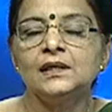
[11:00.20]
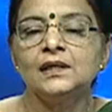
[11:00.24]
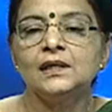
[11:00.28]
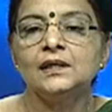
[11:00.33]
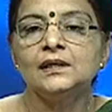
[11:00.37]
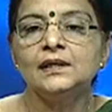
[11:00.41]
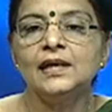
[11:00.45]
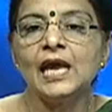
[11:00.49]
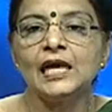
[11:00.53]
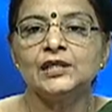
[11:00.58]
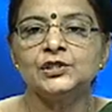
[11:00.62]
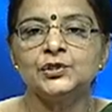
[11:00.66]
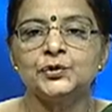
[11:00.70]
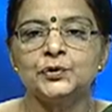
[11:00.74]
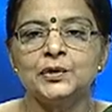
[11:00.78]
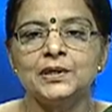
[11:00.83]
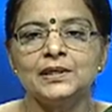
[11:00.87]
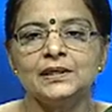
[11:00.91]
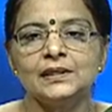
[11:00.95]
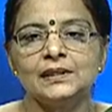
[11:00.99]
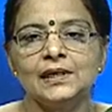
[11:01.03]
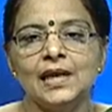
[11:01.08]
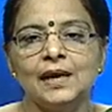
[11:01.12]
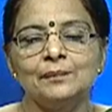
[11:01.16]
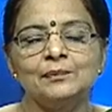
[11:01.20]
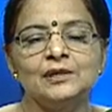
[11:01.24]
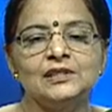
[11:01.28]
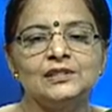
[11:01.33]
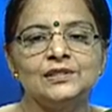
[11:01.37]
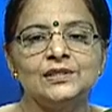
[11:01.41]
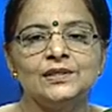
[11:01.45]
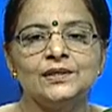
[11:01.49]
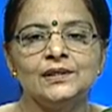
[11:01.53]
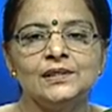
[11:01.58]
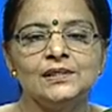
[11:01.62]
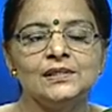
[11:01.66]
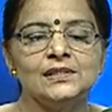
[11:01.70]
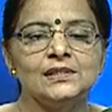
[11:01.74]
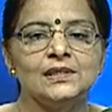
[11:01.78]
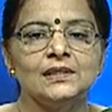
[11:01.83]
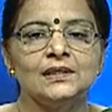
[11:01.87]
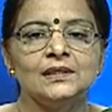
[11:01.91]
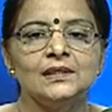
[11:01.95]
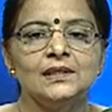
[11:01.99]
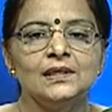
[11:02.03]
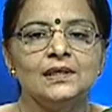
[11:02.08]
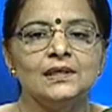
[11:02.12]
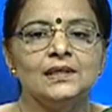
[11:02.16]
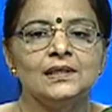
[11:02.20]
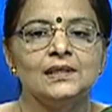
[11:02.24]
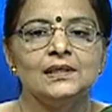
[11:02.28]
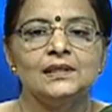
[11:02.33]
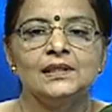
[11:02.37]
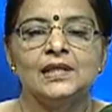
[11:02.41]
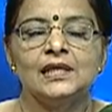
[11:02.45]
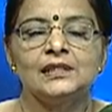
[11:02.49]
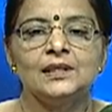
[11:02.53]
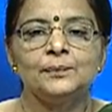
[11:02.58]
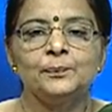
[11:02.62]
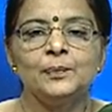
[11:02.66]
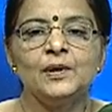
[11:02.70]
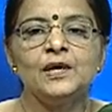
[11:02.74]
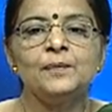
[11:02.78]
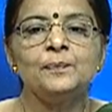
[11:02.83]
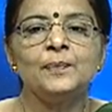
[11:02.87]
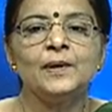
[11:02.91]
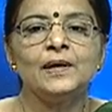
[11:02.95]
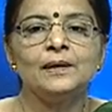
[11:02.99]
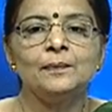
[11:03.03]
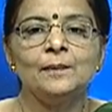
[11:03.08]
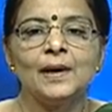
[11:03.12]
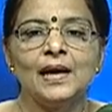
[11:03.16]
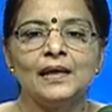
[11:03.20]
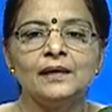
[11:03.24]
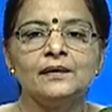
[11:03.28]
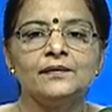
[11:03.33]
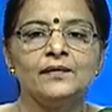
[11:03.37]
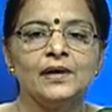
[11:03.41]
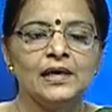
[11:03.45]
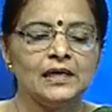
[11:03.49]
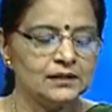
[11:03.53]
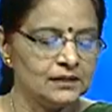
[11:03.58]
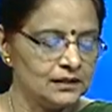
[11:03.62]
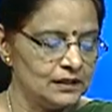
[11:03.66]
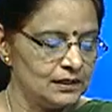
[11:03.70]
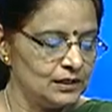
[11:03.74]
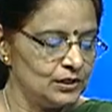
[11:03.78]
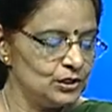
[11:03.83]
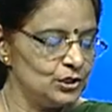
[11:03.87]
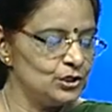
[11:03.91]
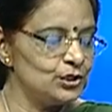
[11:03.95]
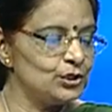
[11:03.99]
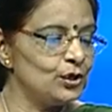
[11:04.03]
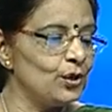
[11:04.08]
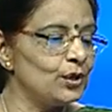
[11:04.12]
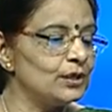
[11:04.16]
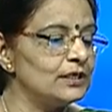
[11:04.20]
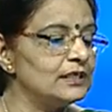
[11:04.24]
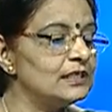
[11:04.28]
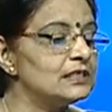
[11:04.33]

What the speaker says: natural calamity reason that the people migrate short